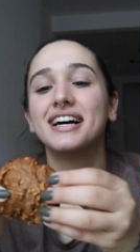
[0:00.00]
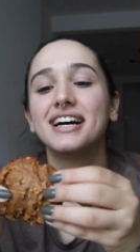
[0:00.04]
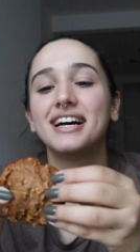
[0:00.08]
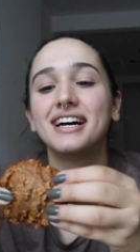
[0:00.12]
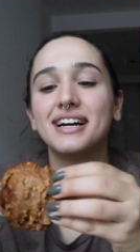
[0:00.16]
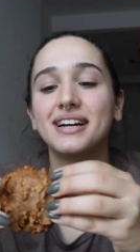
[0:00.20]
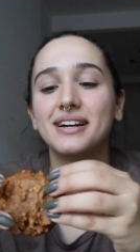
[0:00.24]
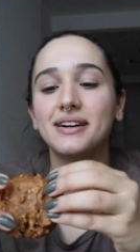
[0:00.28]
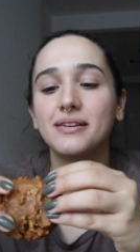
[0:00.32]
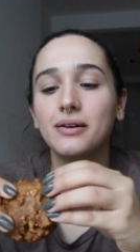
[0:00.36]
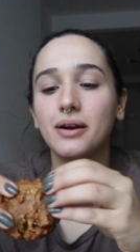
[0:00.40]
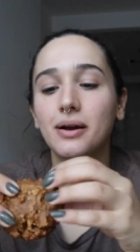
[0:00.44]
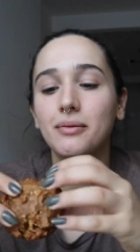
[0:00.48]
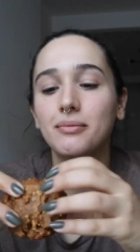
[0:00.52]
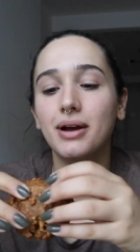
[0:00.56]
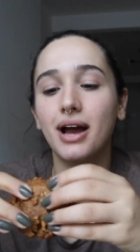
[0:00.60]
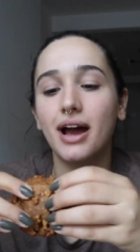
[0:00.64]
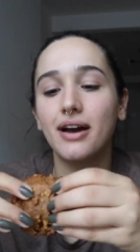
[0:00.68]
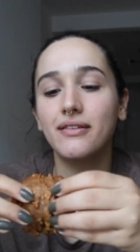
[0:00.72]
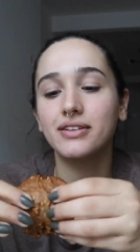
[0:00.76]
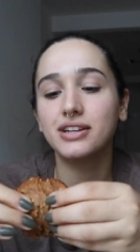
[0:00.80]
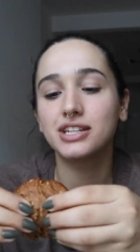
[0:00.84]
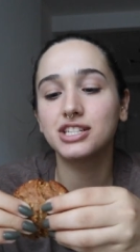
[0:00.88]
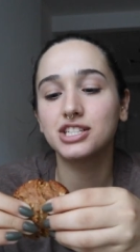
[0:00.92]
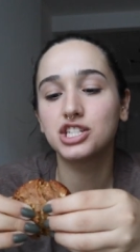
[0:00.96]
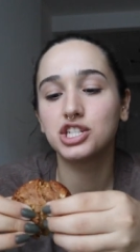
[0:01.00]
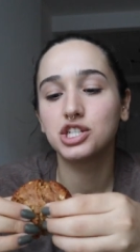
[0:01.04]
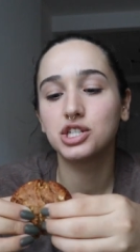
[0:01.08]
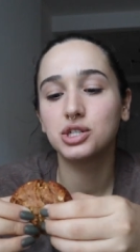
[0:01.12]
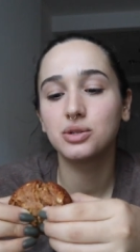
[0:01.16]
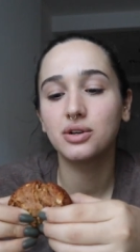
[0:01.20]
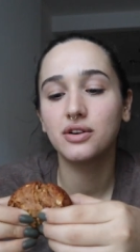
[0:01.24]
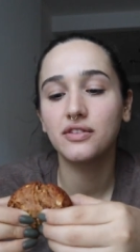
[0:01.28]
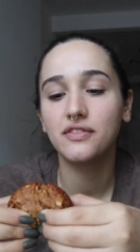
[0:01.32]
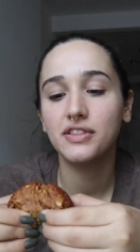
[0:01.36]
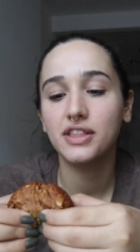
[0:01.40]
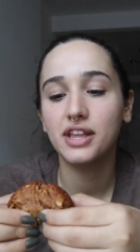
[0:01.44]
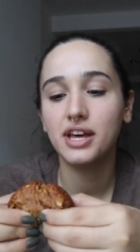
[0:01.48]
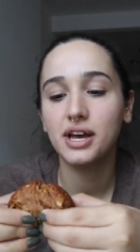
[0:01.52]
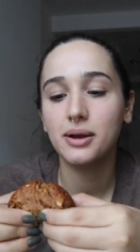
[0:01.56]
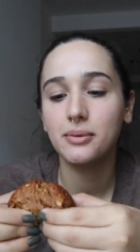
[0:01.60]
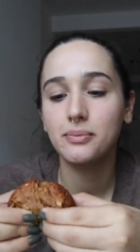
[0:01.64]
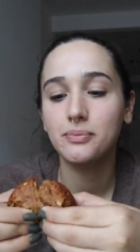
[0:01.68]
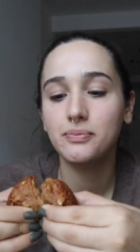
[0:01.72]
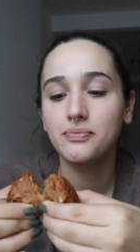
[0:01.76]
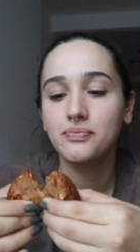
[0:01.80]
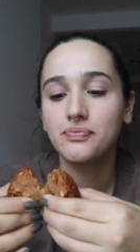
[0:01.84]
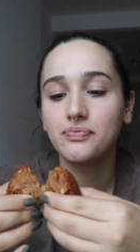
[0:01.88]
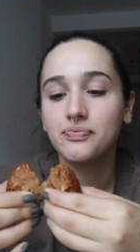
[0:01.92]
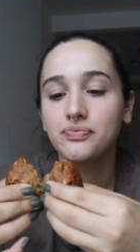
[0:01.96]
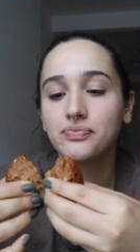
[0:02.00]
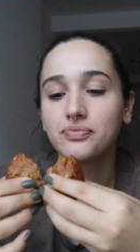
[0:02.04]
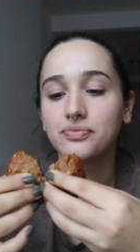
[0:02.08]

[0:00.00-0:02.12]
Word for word: I'm having two of them.